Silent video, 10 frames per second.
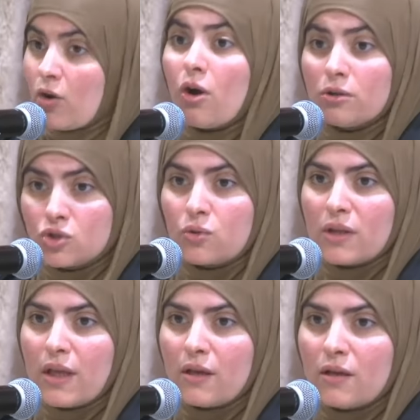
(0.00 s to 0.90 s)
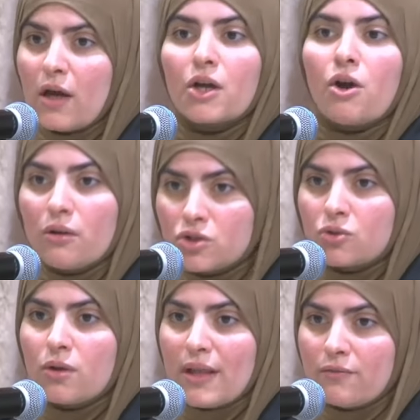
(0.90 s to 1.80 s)
culturally, on a
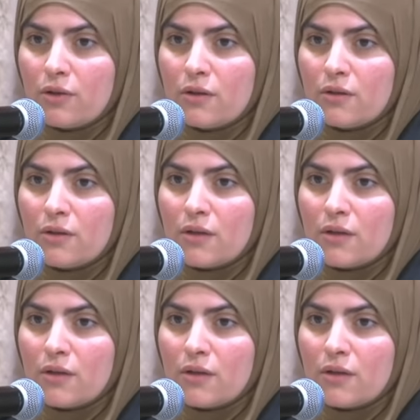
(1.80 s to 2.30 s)
cultural level.